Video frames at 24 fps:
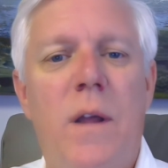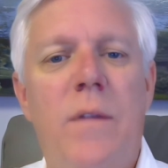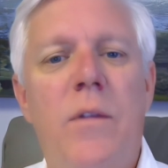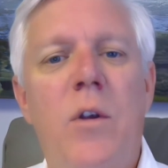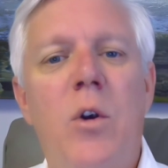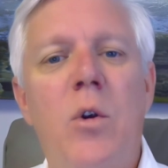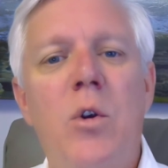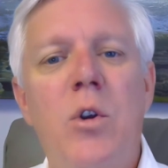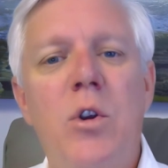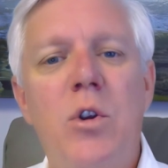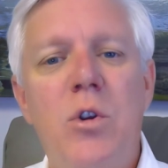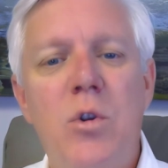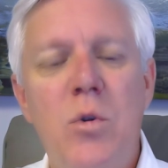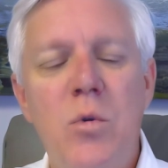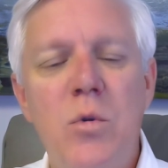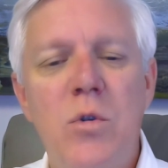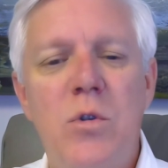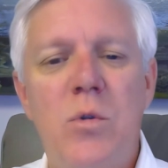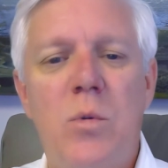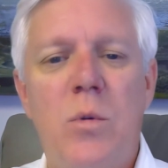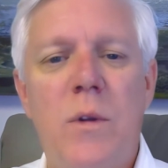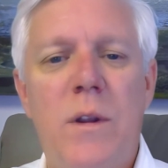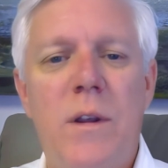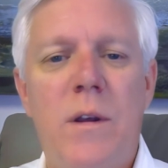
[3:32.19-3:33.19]
and they're
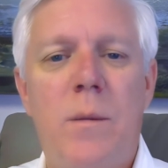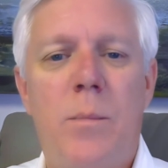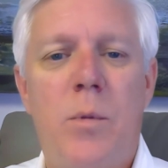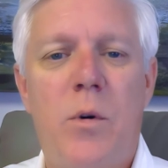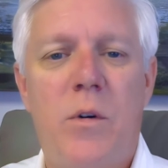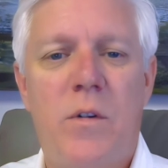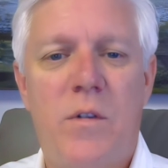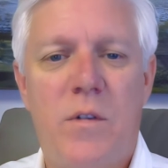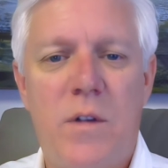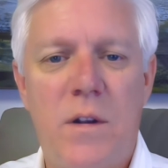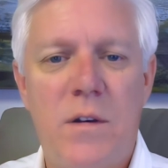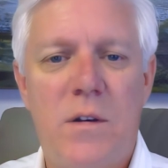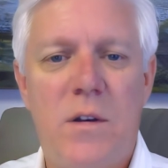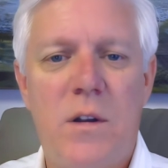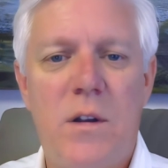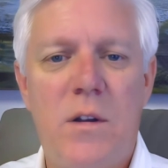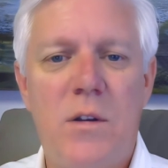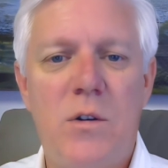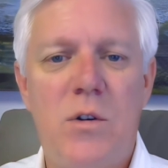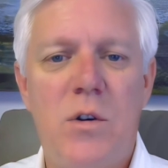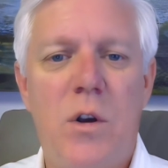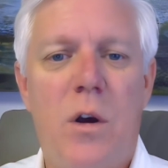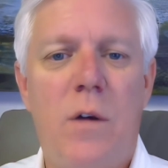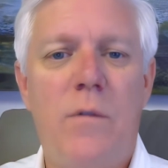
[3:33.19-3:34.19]
usually a
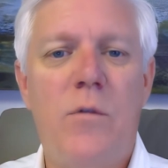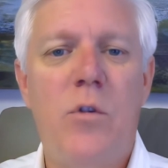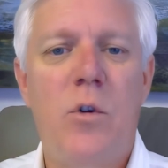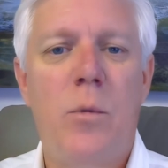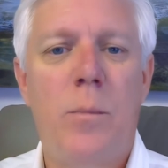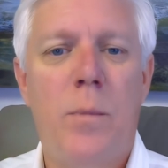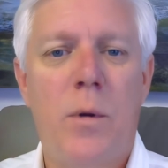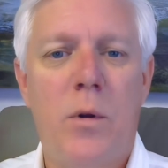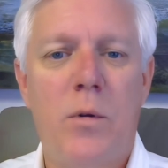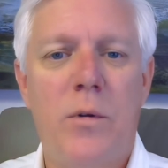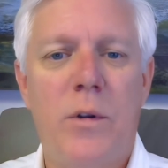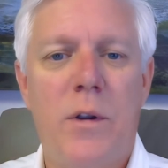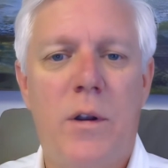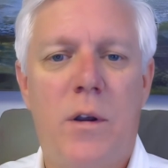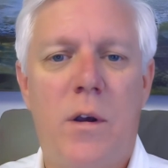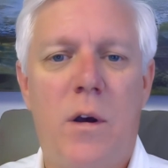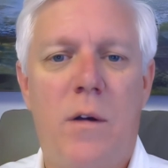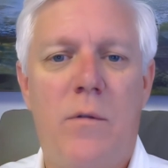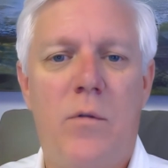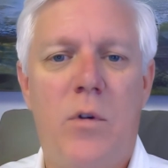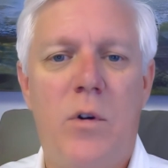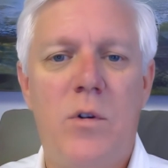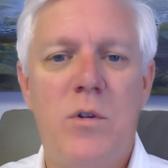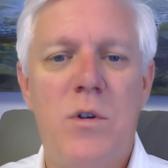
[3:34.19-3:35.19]
percentage of your building
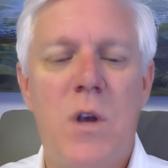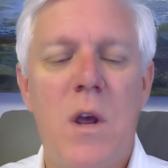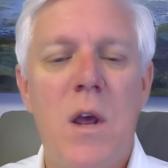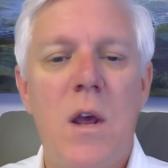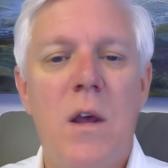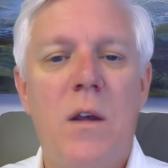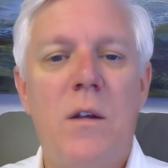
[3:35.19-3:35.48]
coverage.